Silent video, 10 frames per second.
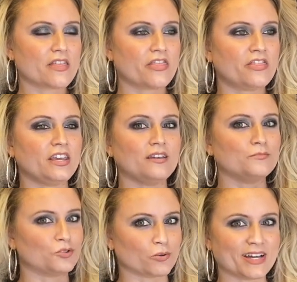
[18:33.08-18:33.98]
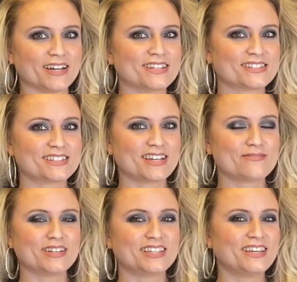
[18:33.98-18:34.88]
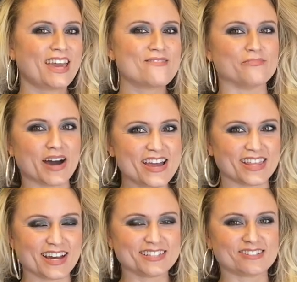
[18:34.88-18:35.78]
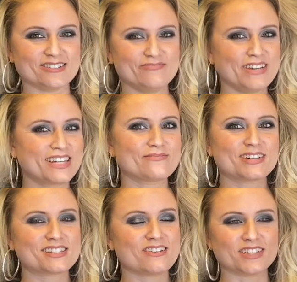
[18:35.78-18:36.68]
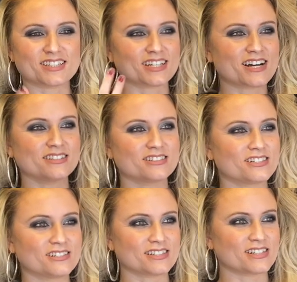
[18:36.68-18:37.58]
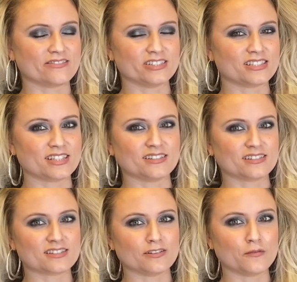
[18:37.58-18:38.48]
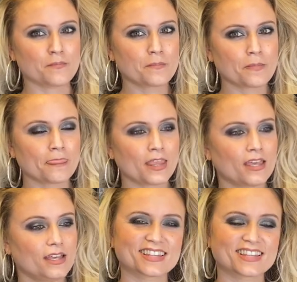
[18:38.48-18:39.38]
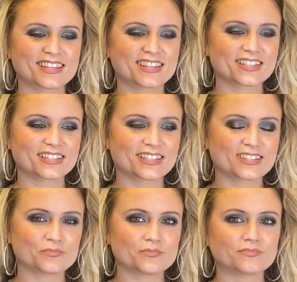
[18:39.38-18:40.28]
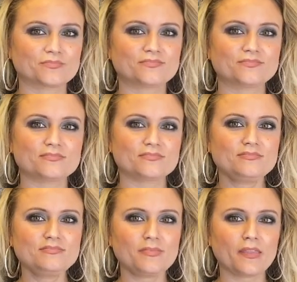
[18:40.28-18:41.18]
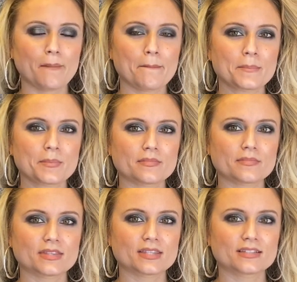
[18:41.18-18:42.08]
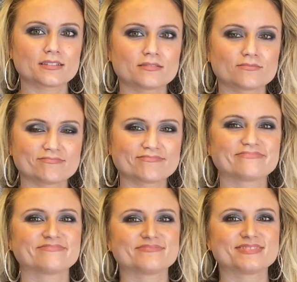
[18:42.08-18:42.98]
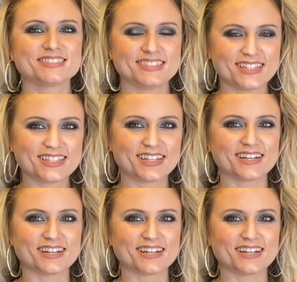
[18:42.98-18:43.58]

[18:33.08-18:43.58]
theme dress, and I'm like, you can't buy that, so I'm making myself like the colors and everything. So I'm assuming your style, like you like unique, different things. Yeah.